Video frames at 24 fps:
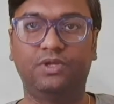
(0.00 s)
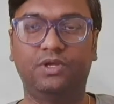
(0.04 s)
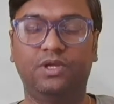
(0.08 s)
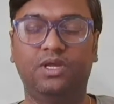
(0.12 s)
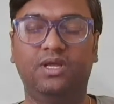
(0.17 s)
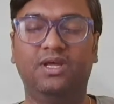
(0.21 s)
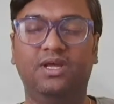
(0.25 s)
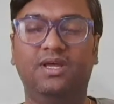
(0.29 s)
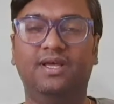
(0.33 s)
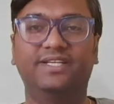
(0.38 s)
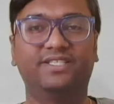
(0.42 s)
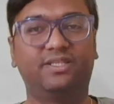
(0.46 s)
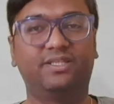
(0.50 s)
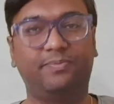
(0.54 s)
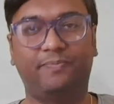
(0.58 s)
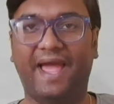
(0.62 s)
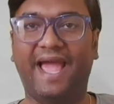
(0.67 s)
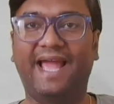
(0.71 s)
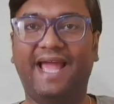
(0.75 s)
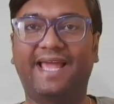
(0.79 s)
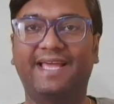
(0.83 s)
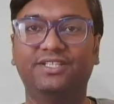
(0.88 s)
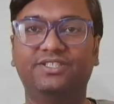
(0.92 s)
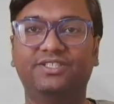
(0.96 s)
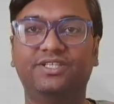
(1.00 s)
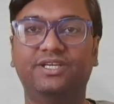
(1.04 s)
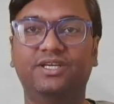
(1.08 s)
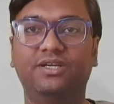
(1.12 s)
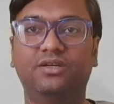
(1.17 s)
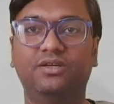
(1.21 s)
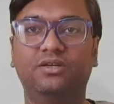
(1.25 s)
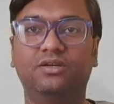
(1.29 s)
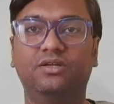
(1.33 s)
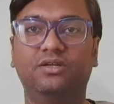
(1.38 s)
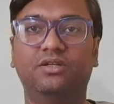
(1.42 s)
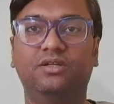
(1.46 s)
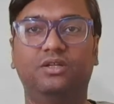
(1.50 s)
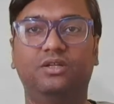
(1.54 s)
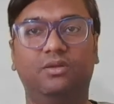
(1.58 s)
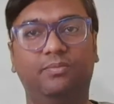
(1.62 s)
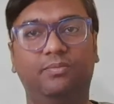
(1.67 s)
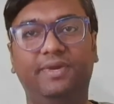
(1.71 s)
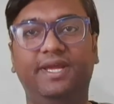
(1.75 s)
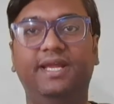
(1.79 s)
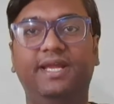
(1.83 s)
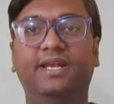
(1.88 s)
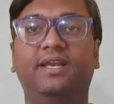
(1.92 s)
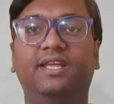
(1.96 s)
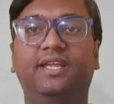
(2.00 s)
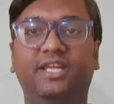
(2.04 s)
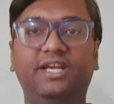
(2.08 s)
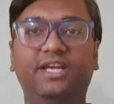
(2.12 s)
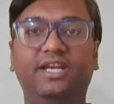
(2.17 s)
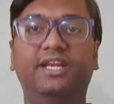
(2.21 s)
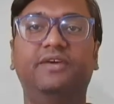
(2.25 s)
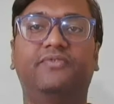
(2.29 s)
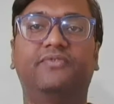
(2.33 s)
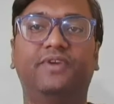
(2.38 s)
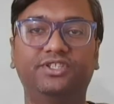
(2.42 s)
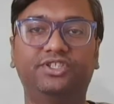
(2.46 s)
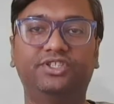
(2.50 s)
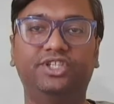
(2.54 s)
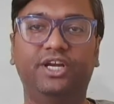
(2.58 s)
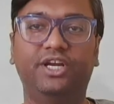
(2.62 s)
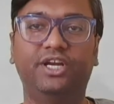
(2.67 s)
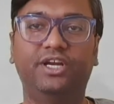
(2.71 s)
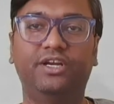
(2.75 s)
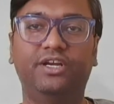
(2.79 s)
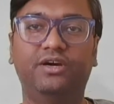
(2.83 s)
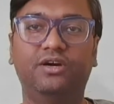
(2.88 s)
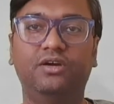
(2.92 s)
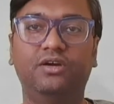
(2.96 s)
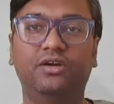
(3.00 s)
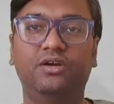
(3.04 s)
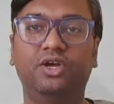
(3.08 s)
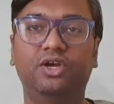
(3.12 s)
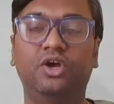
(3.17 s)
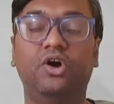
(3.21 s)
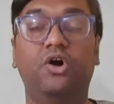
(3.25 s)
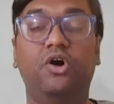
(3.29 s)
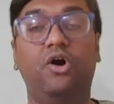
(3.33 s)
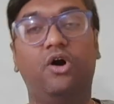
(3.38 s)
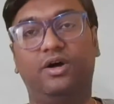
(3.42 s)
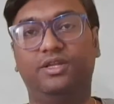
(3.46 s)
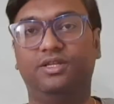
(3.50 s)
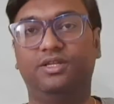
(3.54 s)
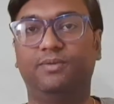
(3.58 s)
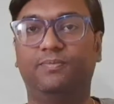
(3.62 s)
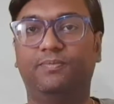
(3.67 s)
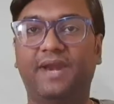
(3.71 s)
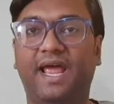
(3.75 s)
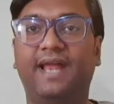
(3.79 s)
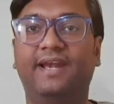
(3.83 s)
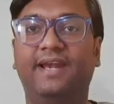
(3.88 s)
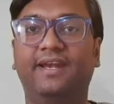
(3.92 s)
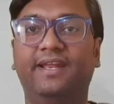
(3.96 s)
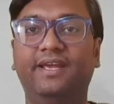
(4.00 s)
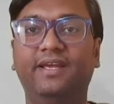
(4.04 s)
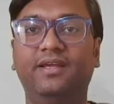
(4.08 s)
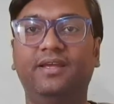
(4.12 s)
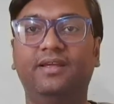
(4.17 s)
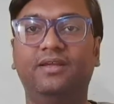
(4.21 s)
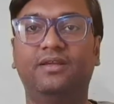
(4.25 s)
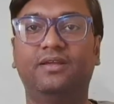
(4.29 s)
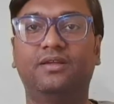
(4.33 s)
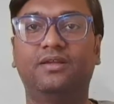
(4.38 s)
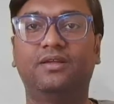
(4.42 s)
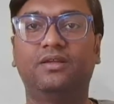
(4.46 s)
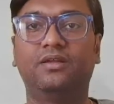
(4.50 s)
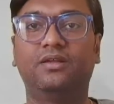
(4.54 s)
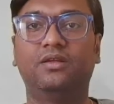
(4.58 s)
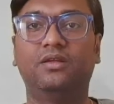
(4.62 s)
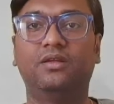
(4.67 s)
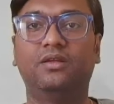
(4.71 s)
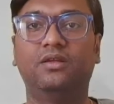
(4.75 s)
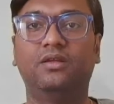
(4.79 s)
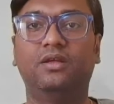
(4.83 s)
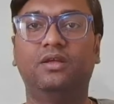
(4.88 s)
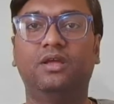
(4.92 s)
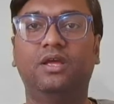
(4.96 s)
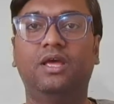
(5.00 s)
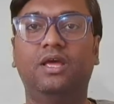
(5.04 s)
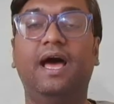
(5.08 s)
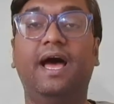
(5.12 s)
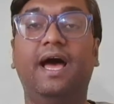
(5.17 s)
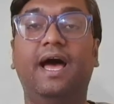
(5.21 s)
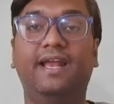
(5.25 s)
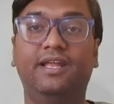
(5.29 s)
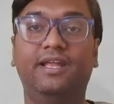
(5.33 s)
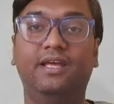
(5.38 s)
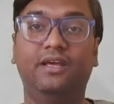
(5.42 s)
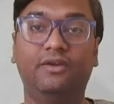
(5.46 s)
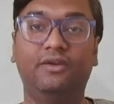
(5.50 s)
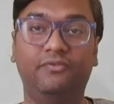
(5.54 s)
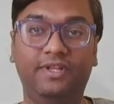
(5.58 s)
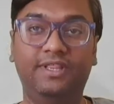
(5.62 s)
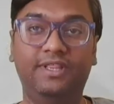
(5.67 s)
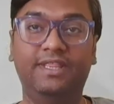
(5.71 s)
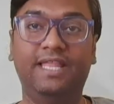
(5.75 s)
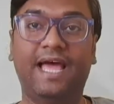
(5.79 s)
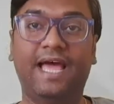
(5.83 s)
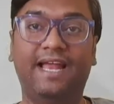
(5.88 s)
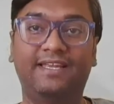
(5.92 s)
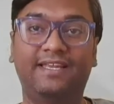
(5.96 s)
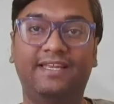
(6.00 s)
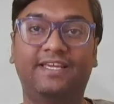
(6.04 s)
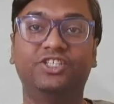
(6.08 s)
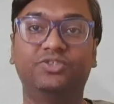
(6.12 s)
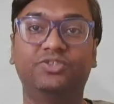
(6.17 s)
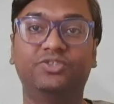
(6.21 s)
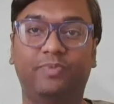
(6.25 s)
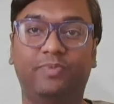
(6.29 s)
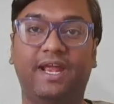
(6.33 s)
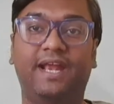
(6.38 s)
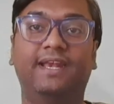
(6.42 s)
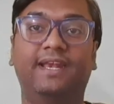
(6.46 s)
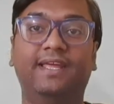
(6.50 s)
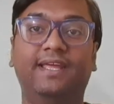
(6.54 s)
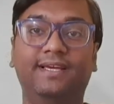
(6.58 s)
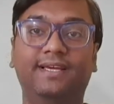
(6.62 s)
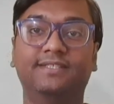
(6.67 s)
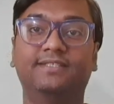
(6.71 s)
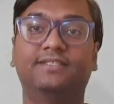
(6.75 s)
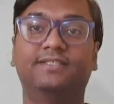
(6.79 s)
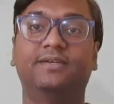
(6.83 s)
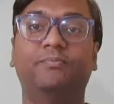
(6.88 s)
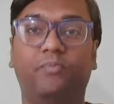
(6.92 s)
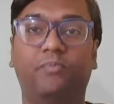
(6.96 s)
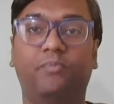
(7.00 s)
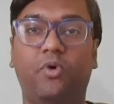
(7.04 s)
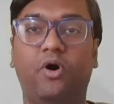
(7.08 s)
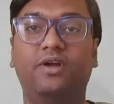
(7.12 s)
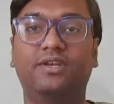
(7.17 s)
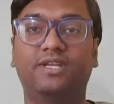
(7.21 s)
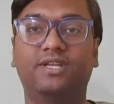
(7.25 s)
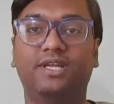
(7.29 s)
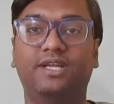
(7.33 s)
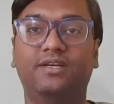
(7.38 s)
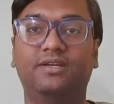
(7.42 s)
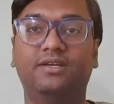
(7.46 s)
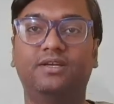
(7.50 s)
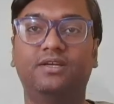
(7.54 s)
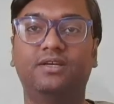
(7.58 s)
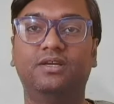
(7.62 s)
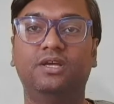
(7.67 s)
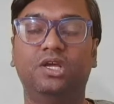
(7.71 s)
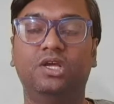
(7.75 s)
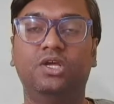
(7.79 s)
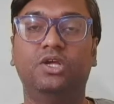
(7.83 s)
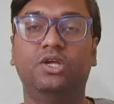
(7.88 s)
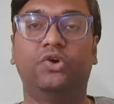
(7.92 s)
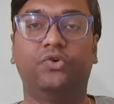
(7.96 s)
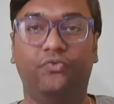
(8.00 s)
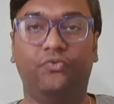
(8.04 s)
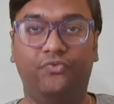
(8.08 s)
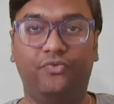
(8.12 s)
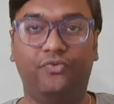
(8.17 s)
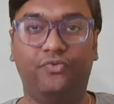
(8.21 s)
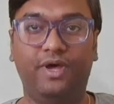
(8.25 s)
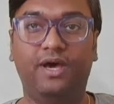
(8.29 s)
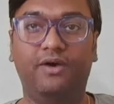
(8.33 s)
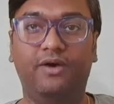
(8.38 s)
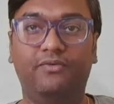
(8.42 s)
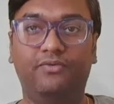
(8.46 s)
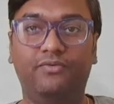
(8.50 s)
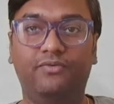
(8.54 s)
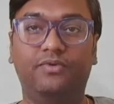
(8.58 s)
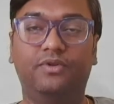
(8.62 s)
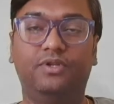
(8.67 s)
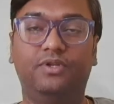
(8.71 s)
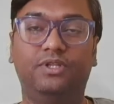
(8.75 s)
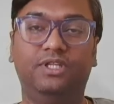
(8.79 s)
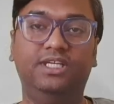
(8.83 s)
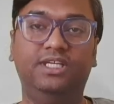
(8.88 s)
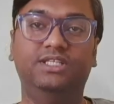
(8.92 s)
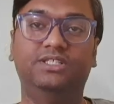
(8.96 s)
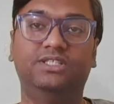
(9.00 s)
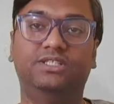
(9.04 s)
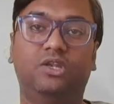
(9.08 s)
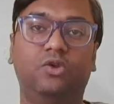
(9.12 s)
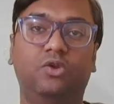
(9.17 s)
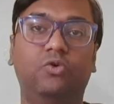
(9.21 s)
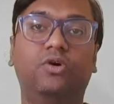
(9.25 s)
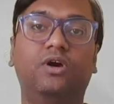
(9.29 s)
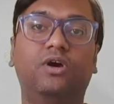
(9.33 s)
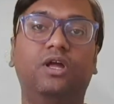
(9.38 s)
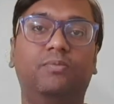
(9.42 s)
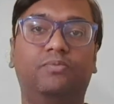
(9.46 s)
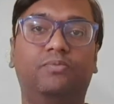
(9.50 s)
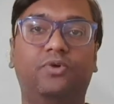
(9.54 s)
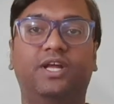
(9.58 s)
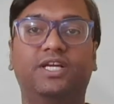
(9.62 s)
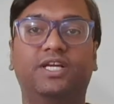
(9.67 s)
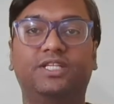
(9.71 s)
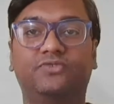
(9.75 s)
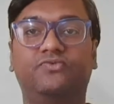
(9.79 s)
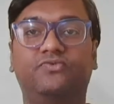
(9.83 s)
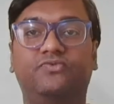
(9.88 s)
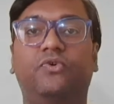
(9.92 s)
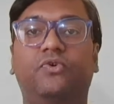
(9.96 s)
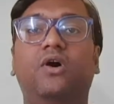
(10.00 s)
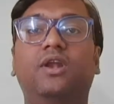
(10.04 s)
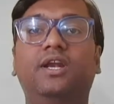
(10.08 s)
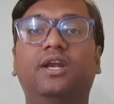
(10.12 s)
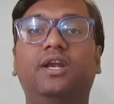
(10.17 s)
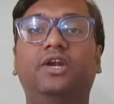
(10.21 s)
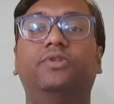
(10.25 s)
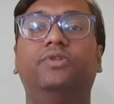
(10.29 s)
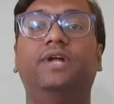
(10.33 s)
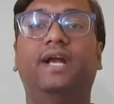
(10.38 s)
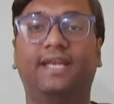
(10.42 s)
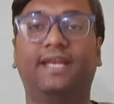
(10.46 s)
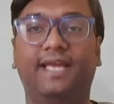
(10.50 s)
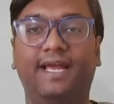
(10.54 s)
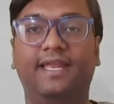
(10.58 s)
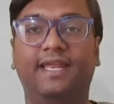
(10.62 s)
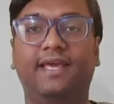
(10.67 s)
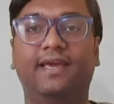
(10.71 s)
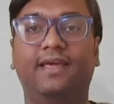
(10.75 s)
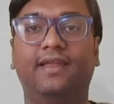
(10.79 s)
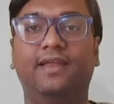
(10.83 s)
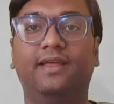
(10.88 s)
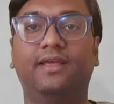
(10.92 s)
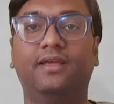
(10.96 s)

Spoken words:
Is the packaging the main key differentiator or the branding? And if in that case branding is important, where these local products fall into that category?